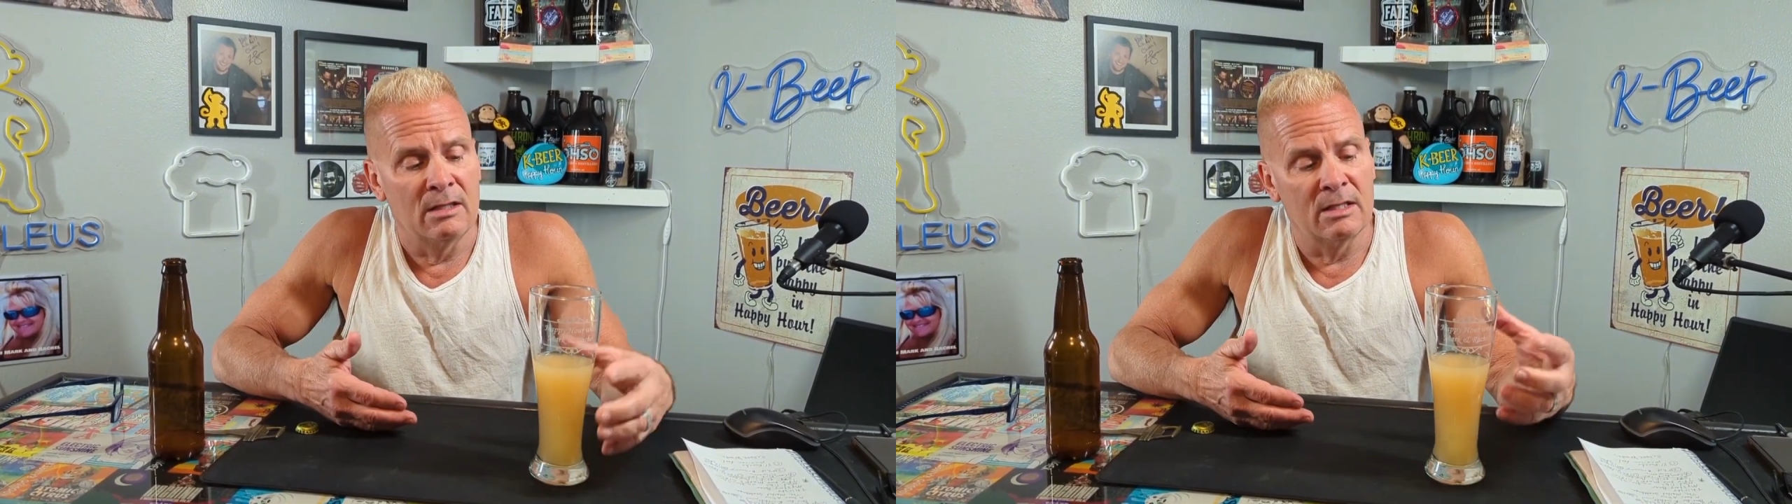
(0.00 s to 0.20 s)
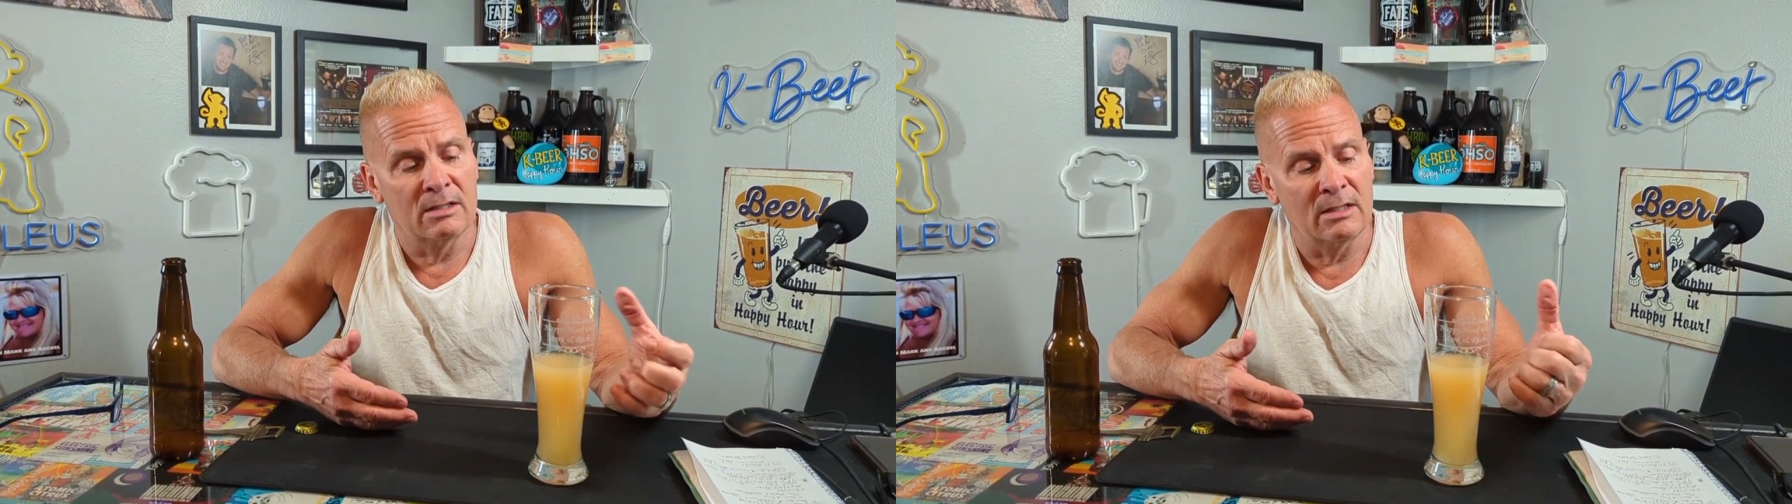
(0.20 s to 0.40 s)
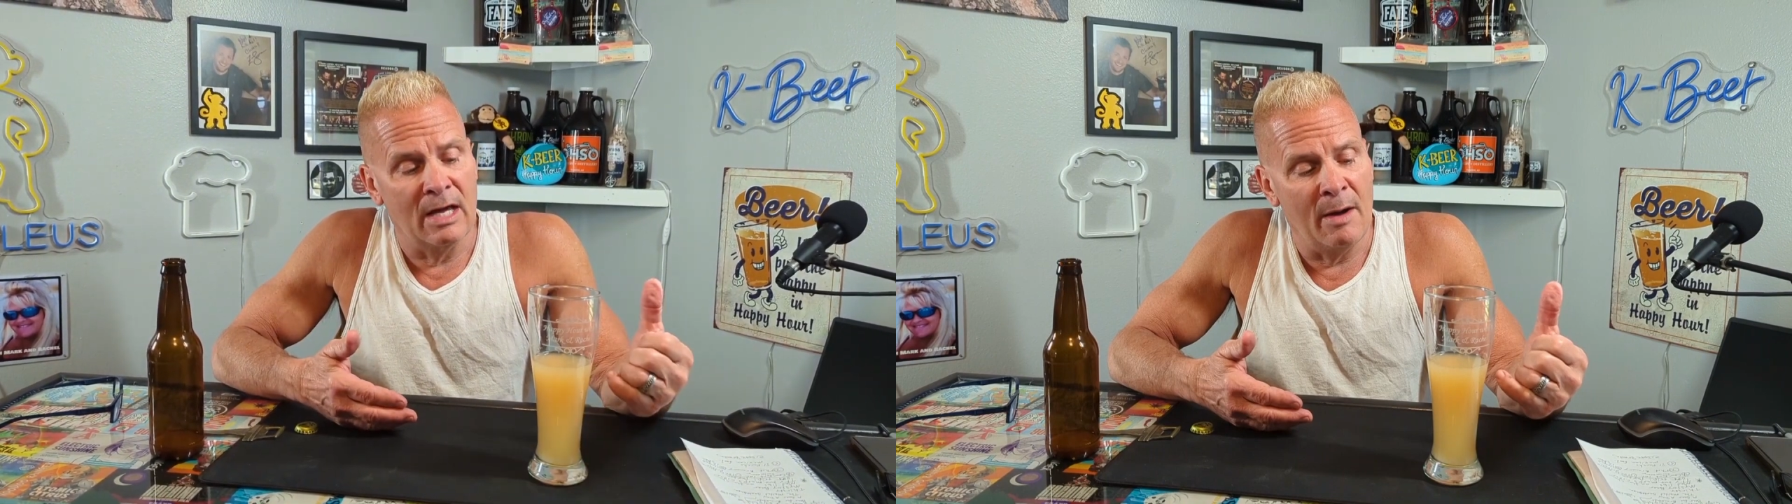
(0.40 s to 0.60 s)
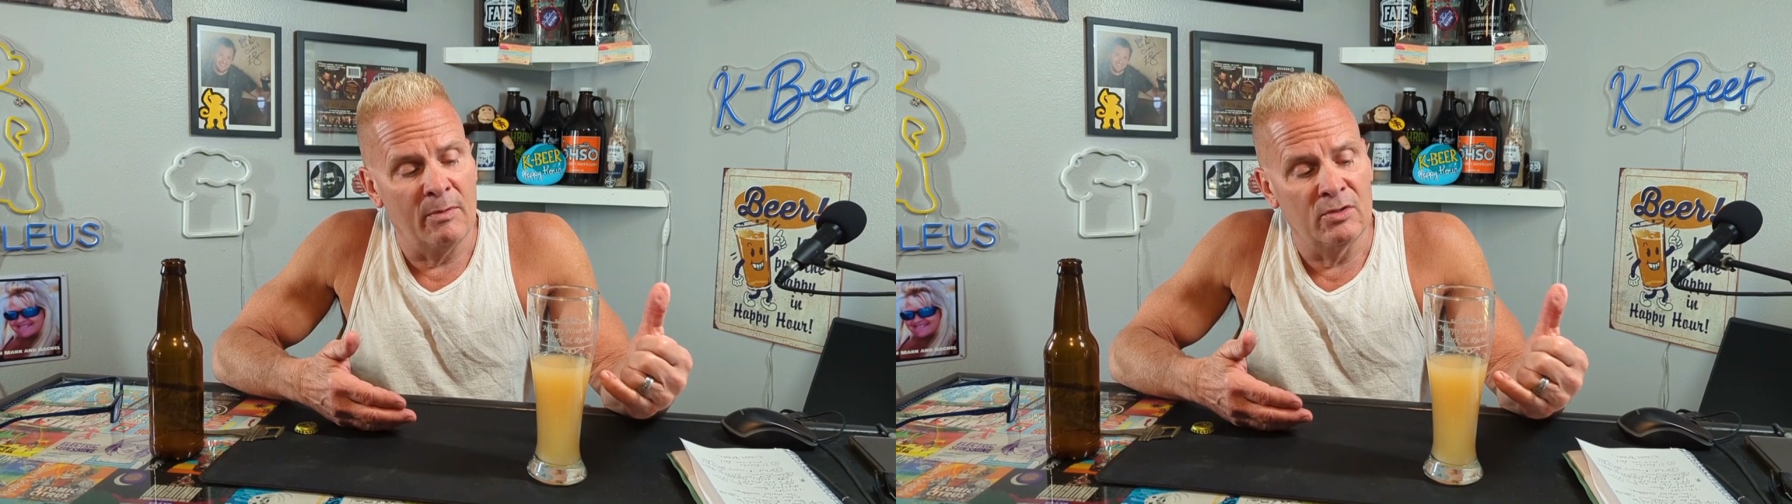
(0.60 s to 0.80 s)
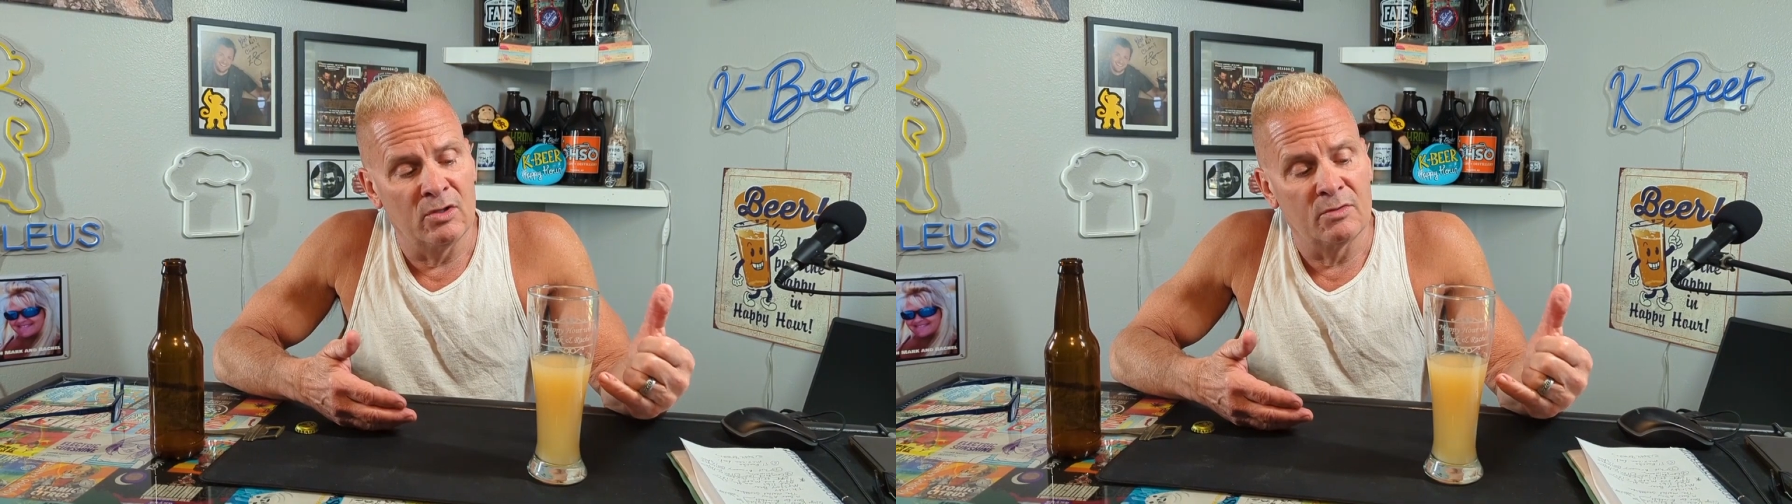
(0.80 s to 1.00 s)
this apple
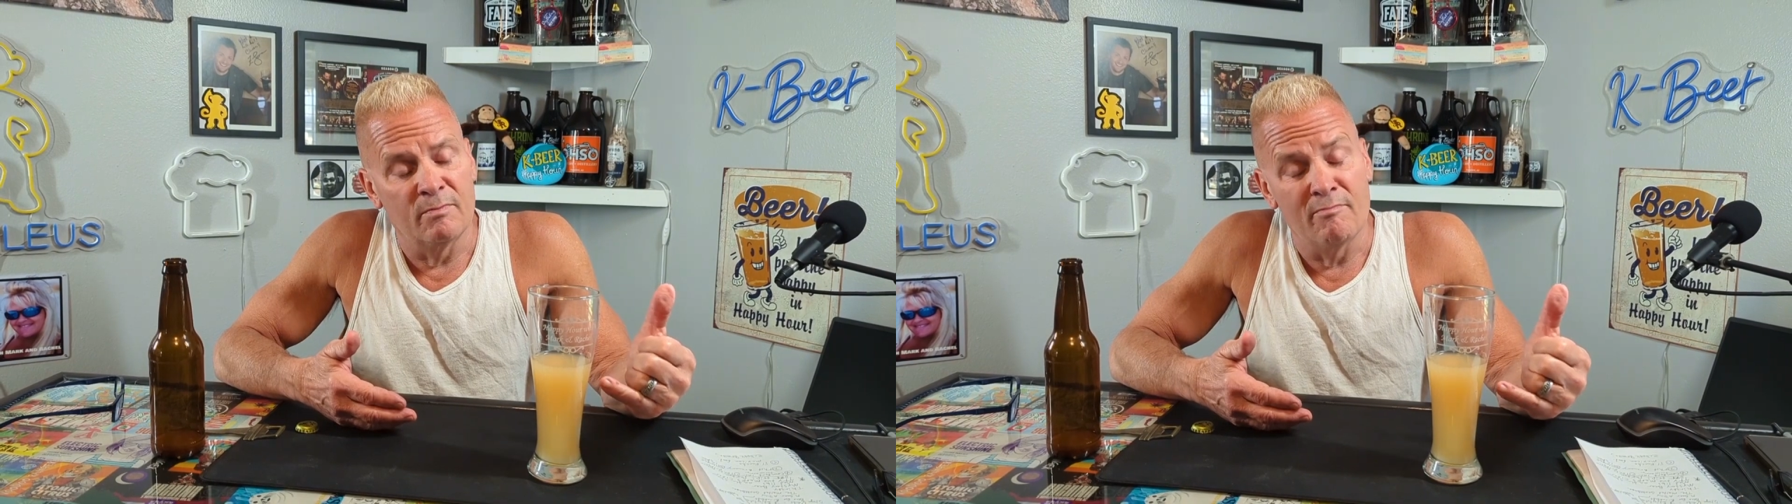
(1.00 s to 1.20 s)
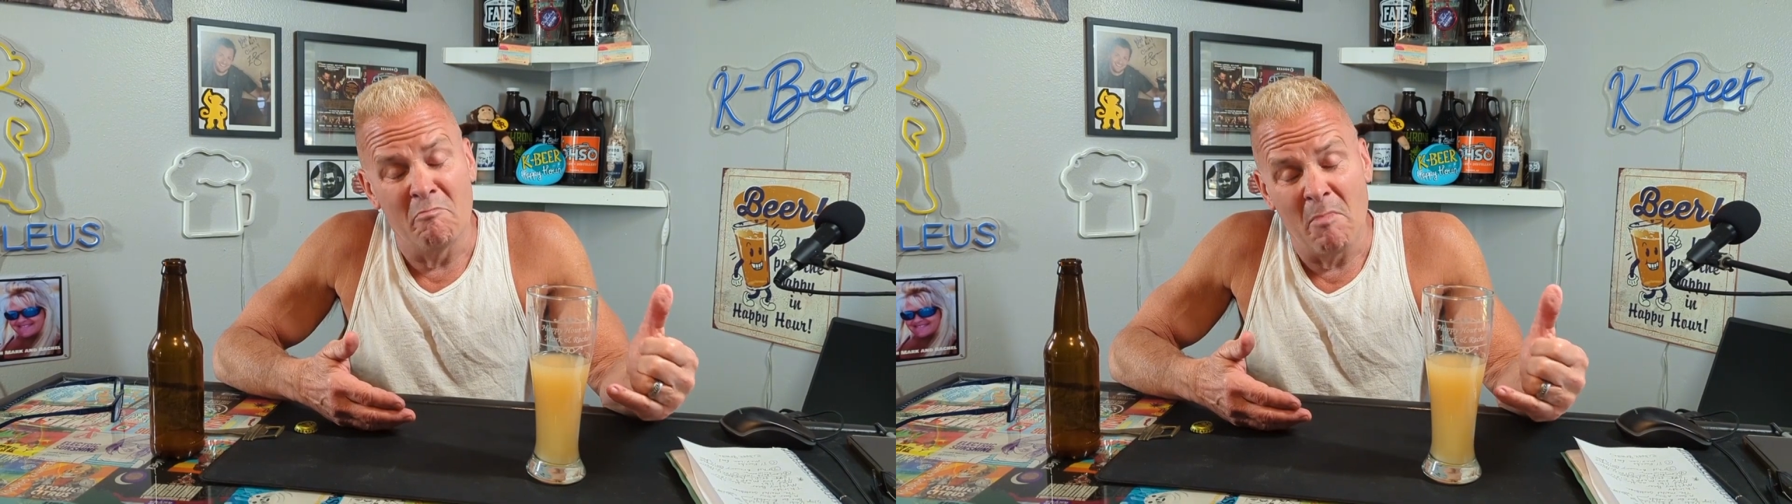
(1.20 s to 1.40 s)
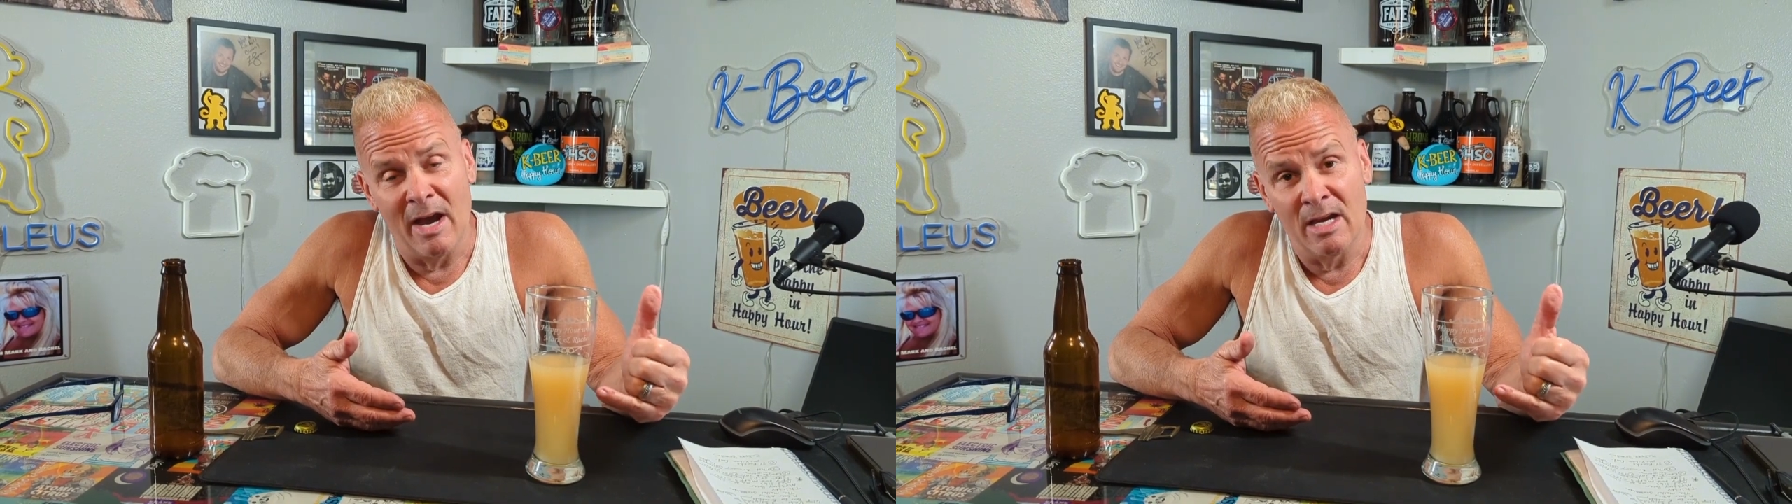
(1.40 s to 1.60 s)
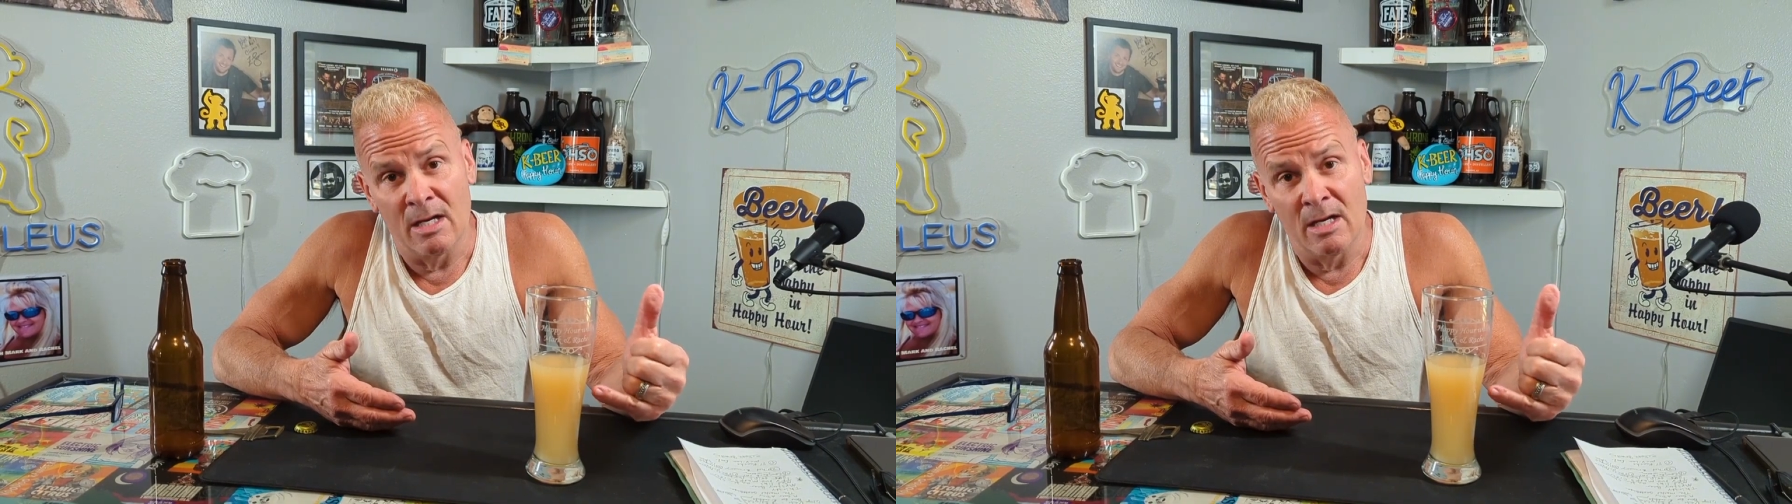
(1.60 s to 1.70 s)
juice might